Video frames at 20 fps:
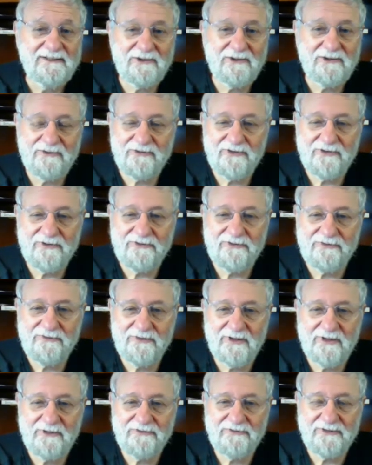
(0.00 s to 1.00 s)
So
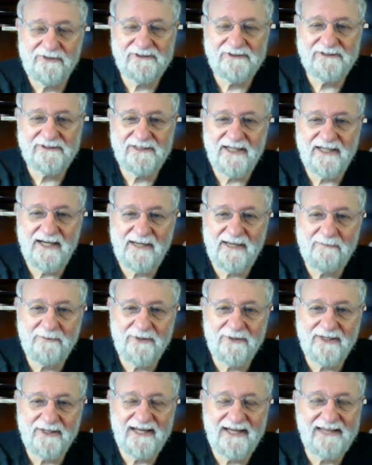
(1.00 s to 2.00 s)
for the first
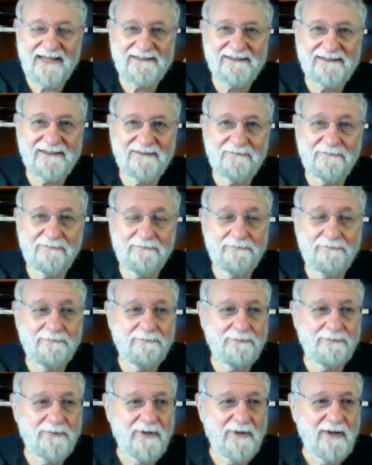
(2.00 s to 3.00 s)
time, we can actually,
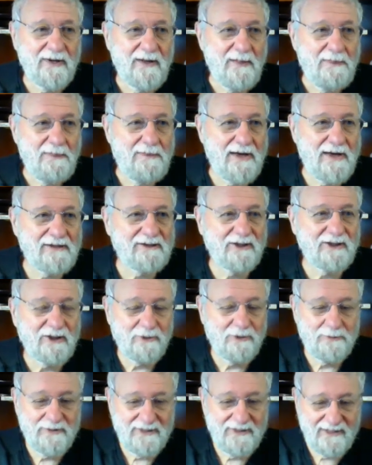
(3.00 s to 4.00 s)
not only
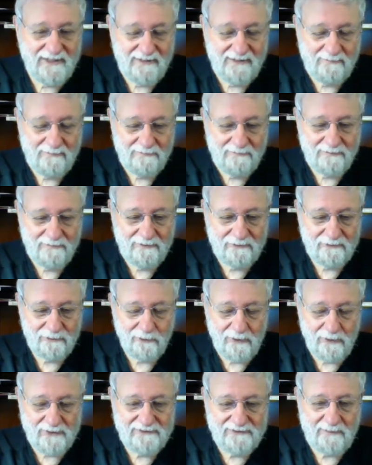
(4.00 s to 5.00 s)
can we
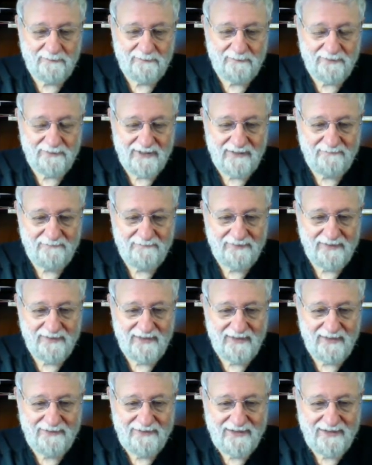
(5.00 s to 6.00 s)
draw something
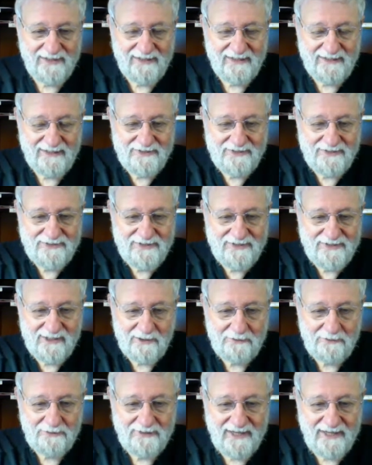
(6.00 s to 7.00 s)
and then see
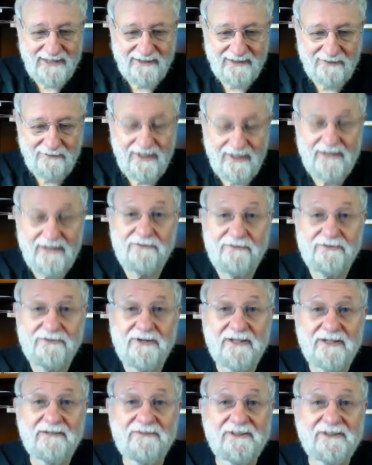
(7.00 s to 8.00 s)
it created right
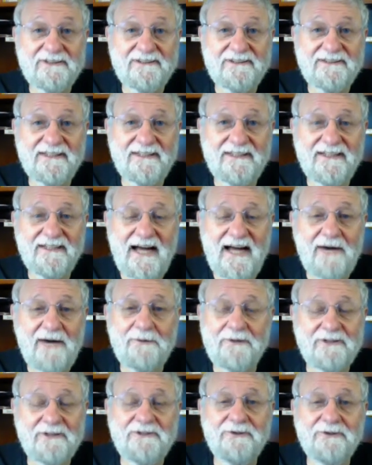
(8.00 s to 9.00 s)
in front of us, and an
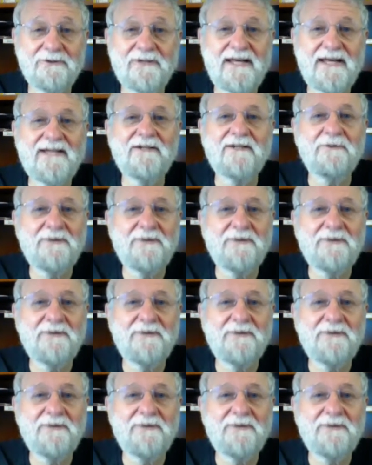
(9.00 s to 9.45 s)
hour or two